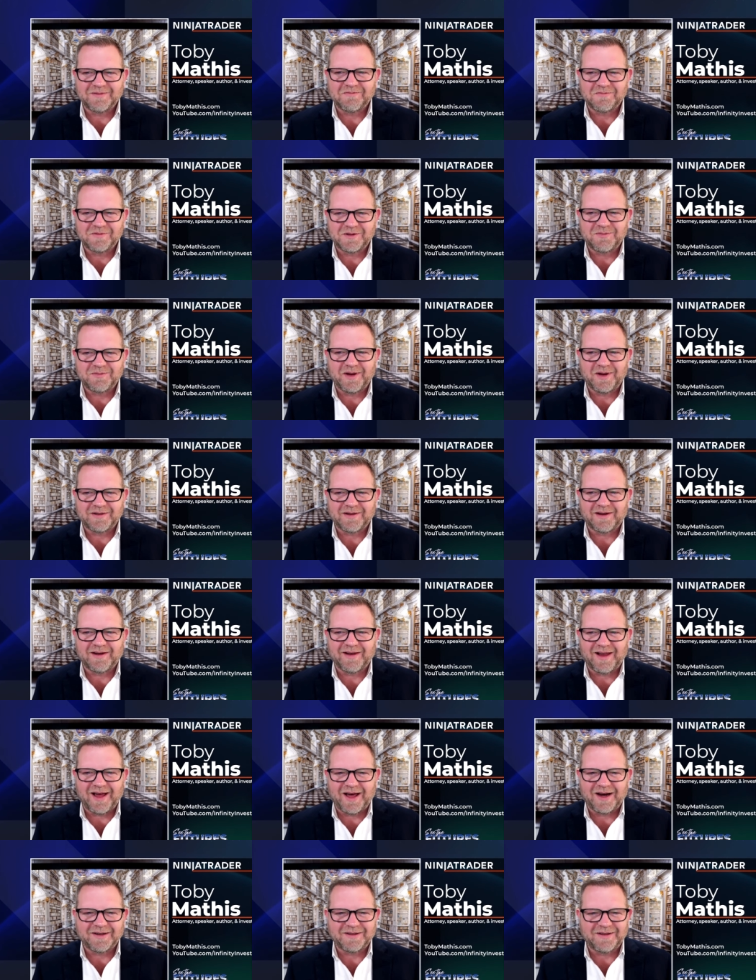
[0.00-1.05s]
spent a
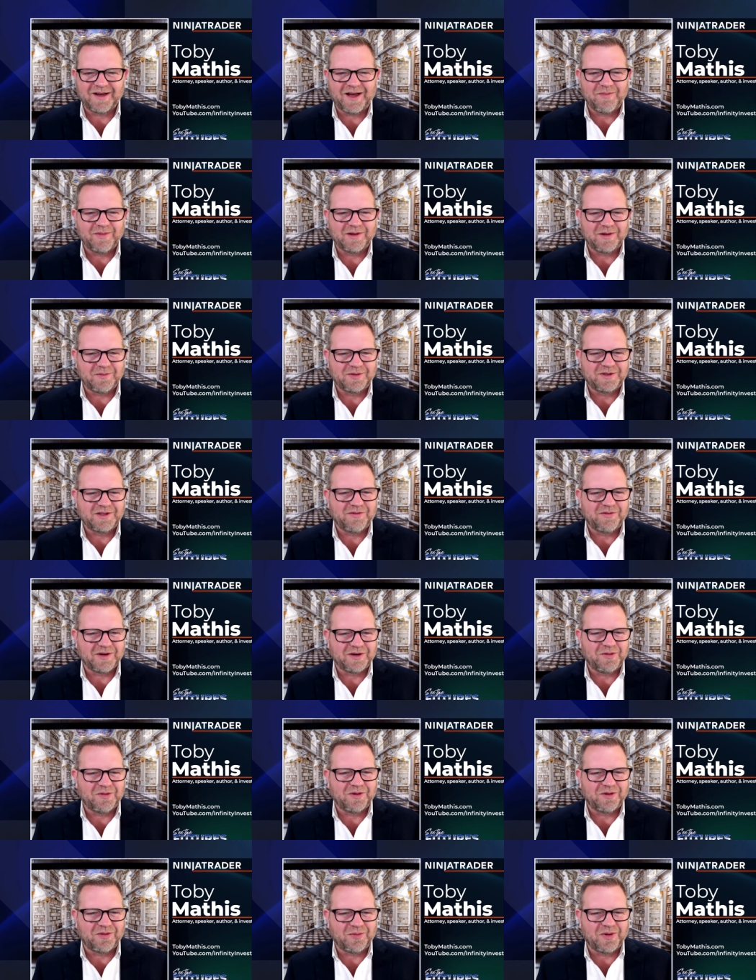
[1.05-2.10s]
lot of time in the Pacific
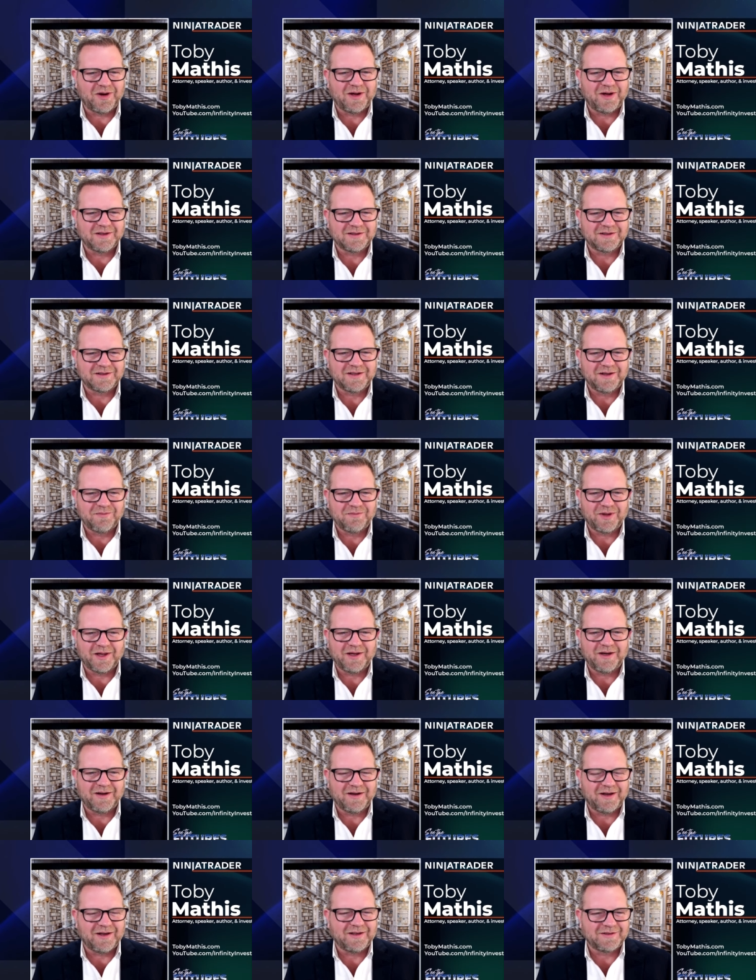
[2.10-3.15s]
Northwest.
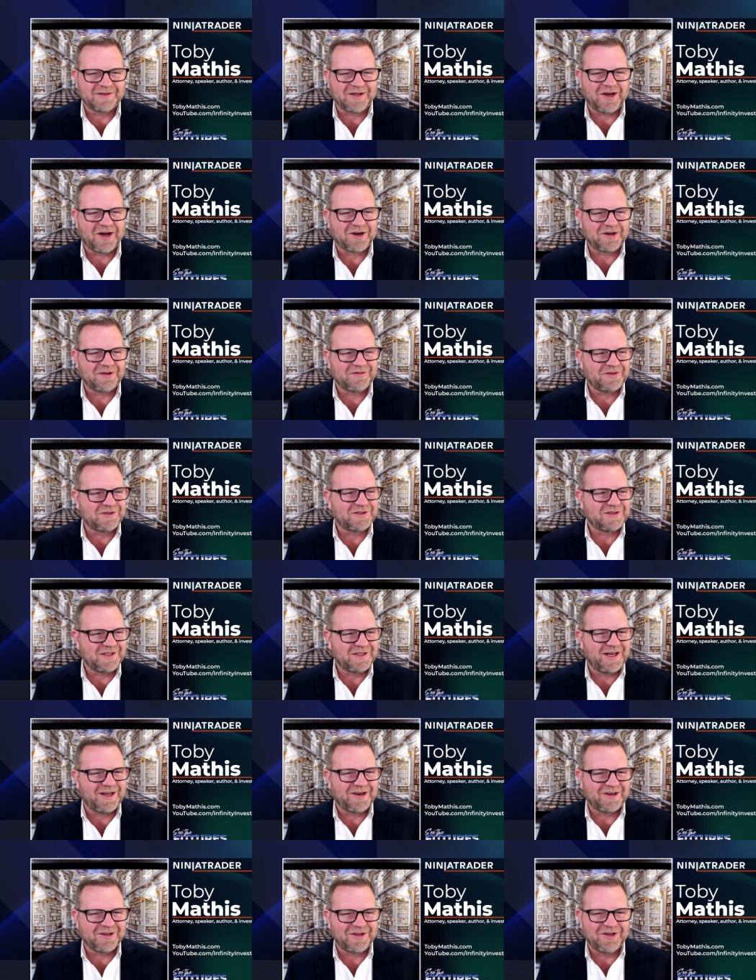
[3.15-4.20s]
Played uh, soccer for
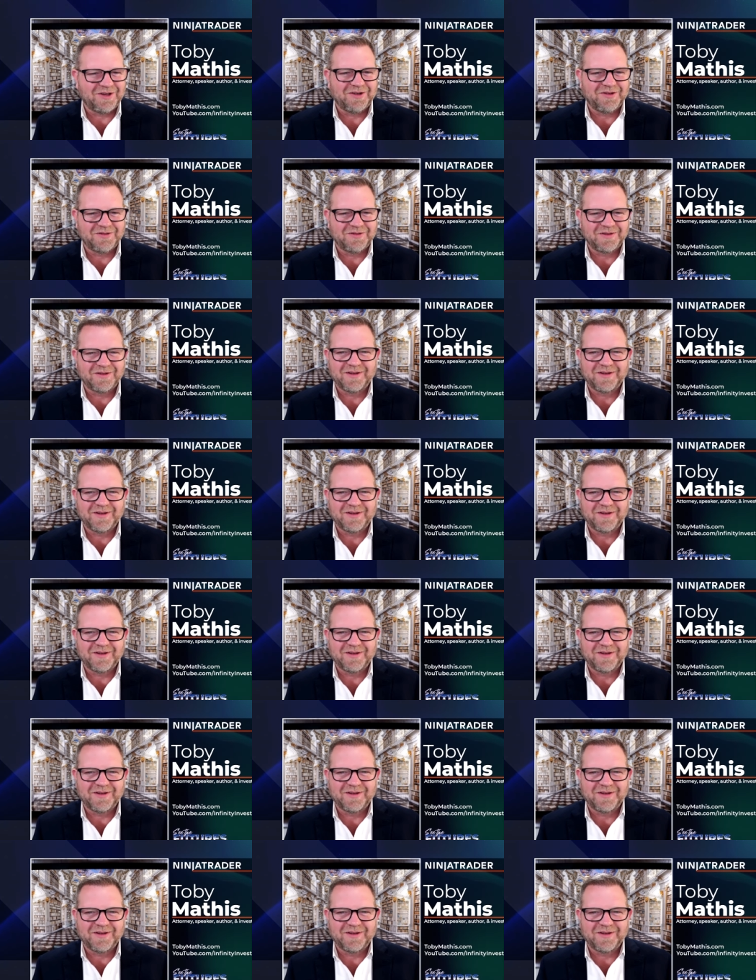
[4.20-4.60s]
Seattle U.